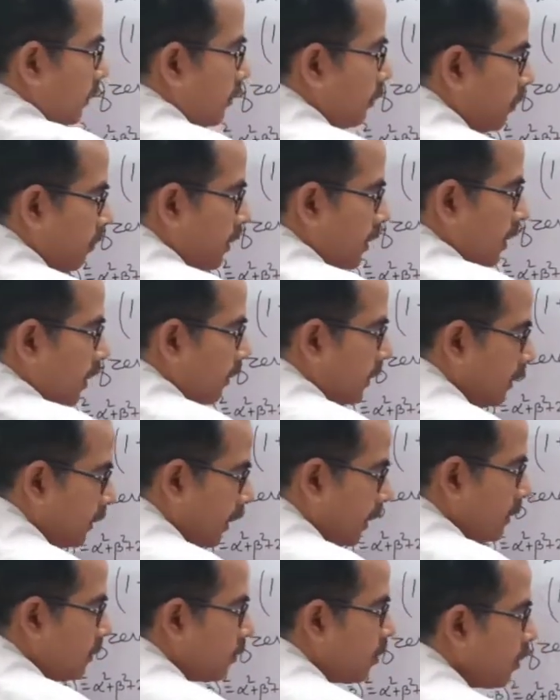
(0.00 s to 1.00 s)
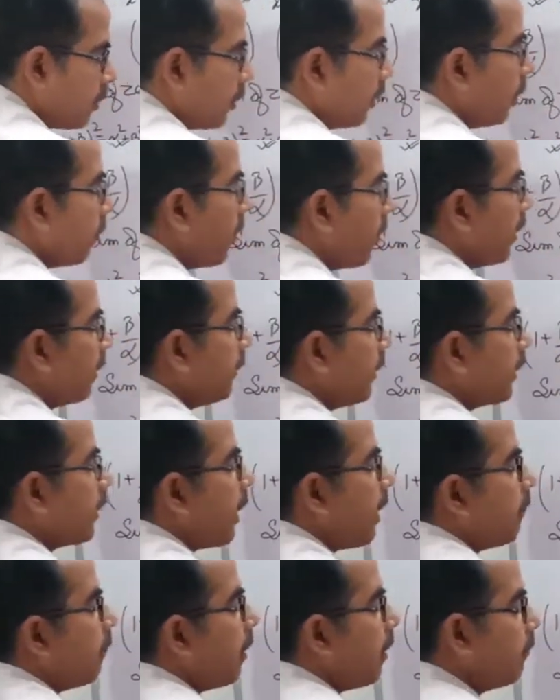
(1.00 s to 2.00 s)
what are the things not required that I
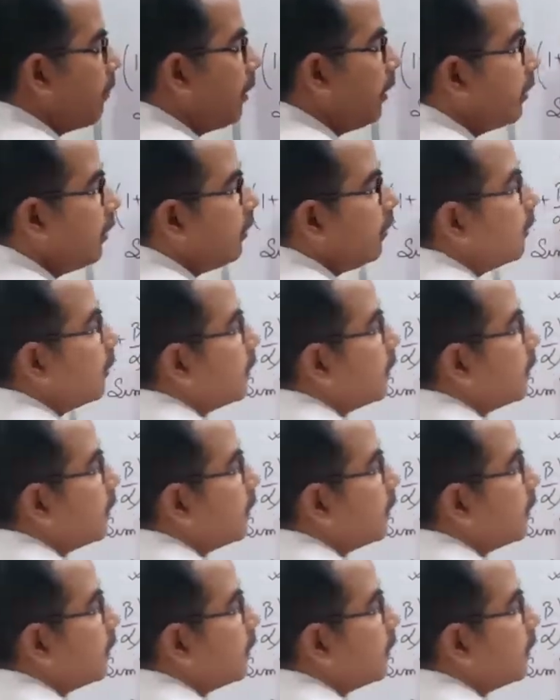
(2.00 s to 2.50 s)
am rubbing here.